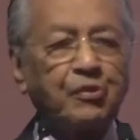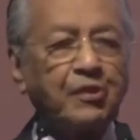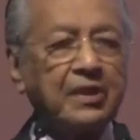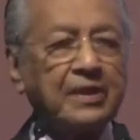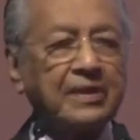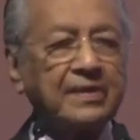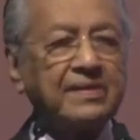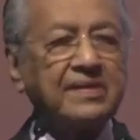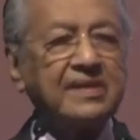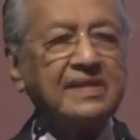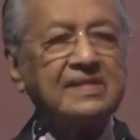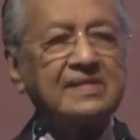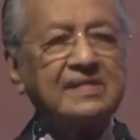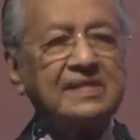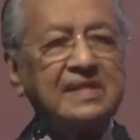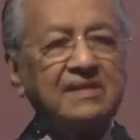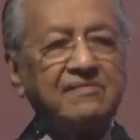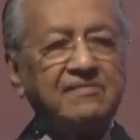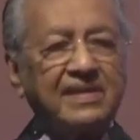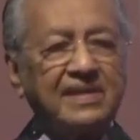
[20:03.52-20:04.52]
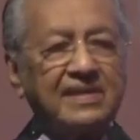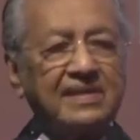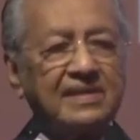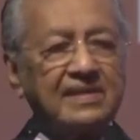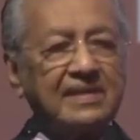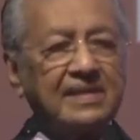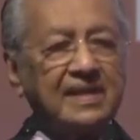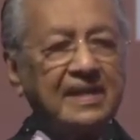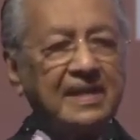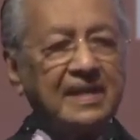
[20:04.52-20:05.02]
This event
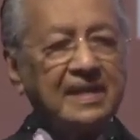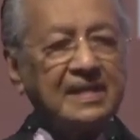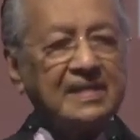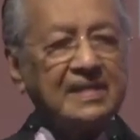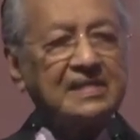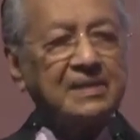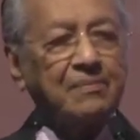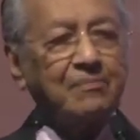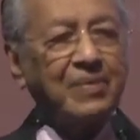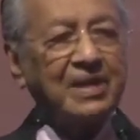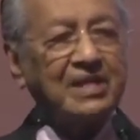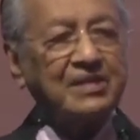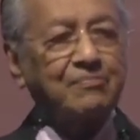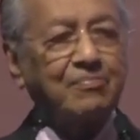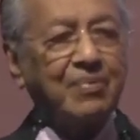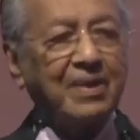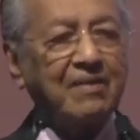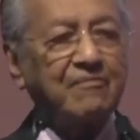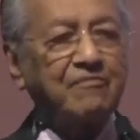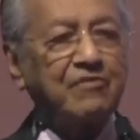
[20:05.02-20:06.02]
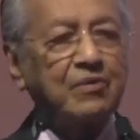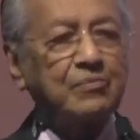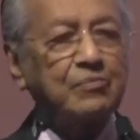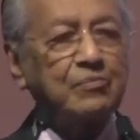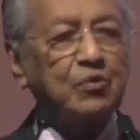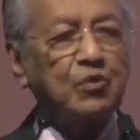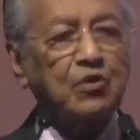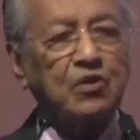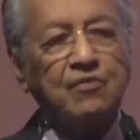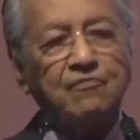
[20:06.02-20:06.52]
is the best platform to
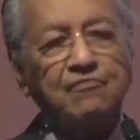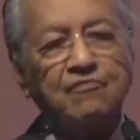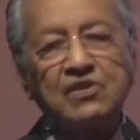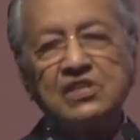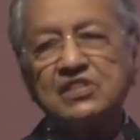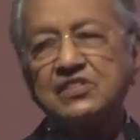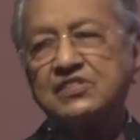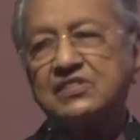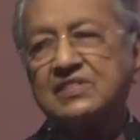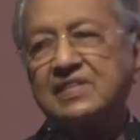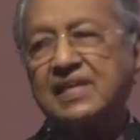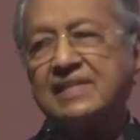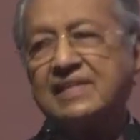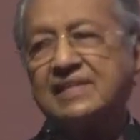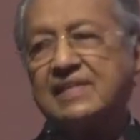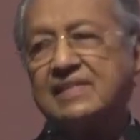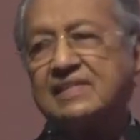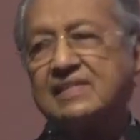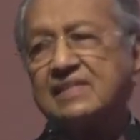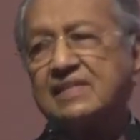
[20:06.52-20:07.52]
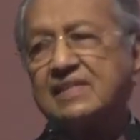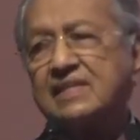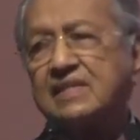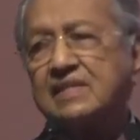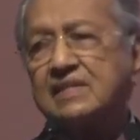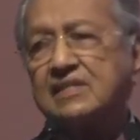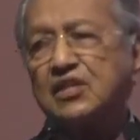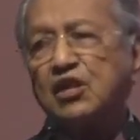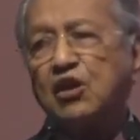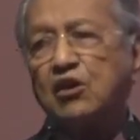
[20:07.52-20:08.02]
converge statistical
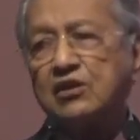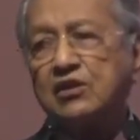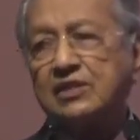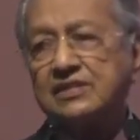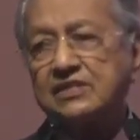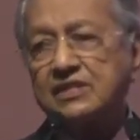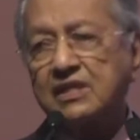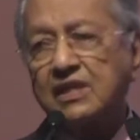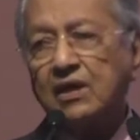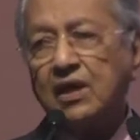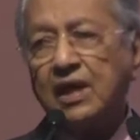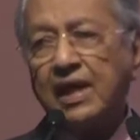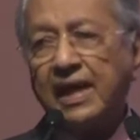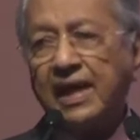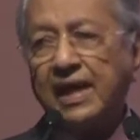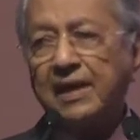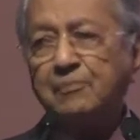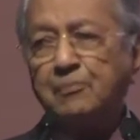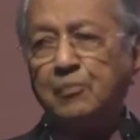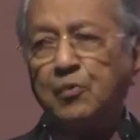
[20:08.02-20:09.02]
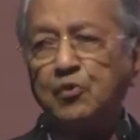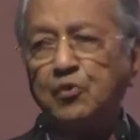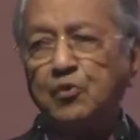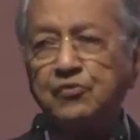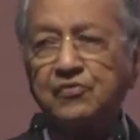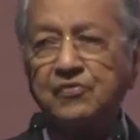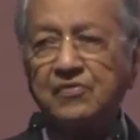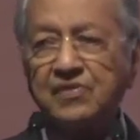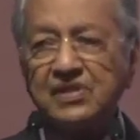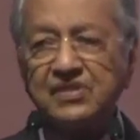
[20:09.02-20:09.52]
knowledge at both
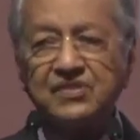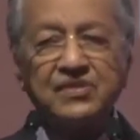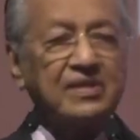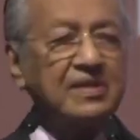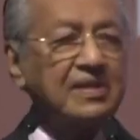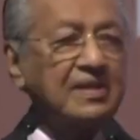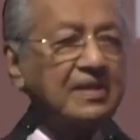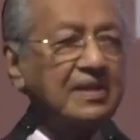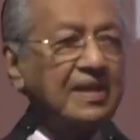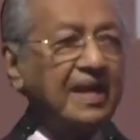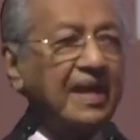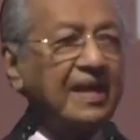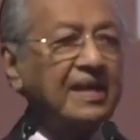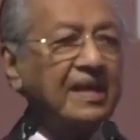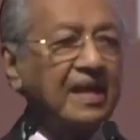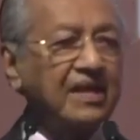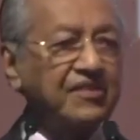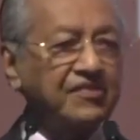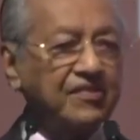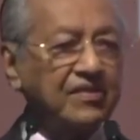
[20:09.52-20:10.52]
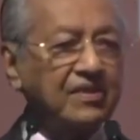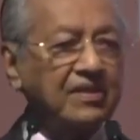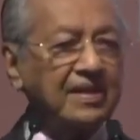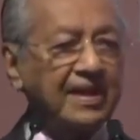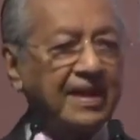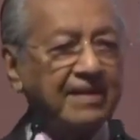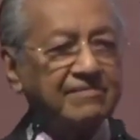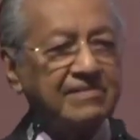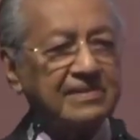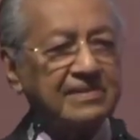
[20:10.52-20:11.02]
regional and national
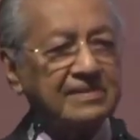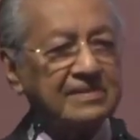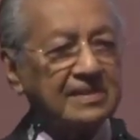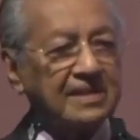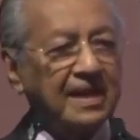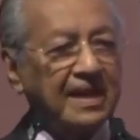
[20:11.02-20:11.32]
levels.